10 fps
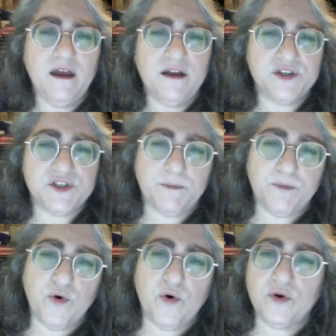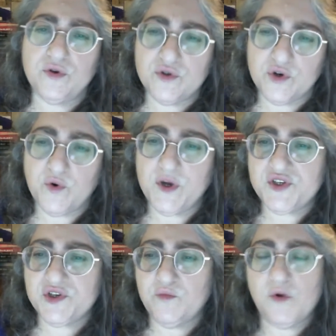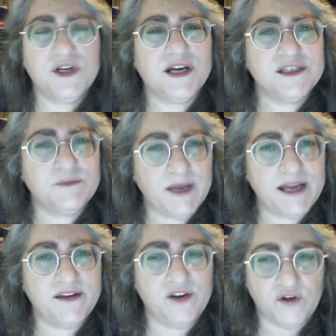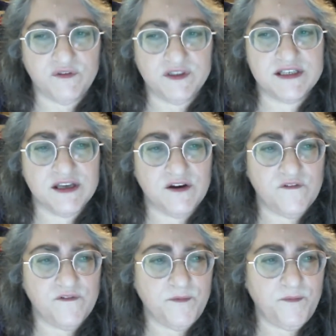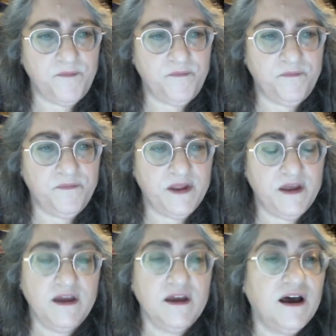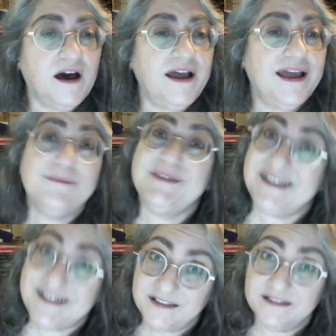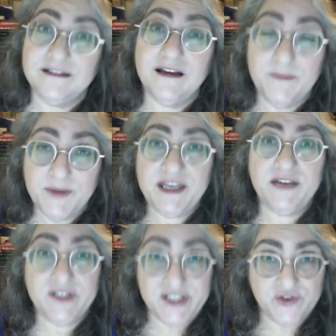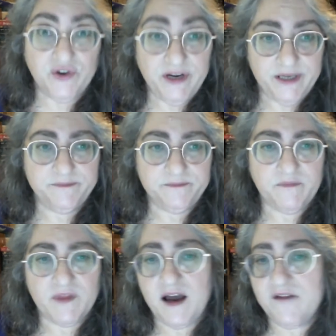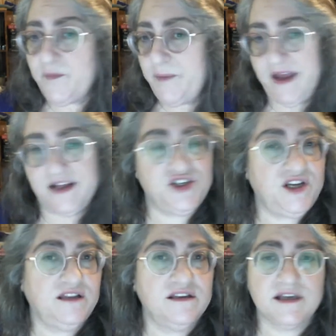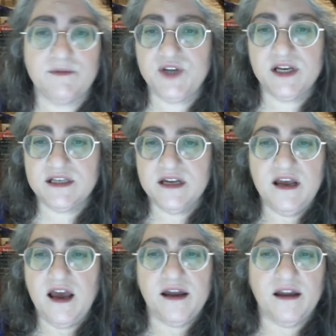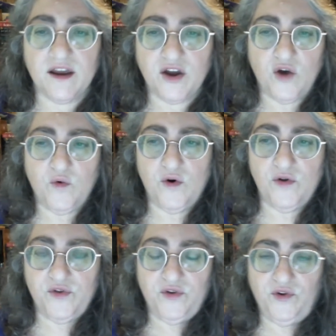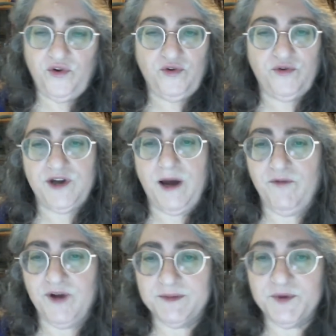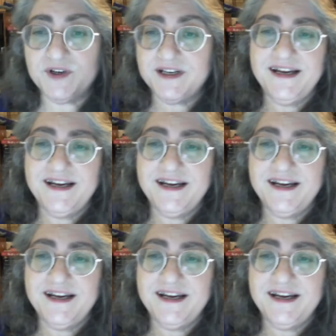to support or to question what I explain in the novel itself. I am still a medieval historian. I have a PhD in the subject, and I co-authored, time for another book,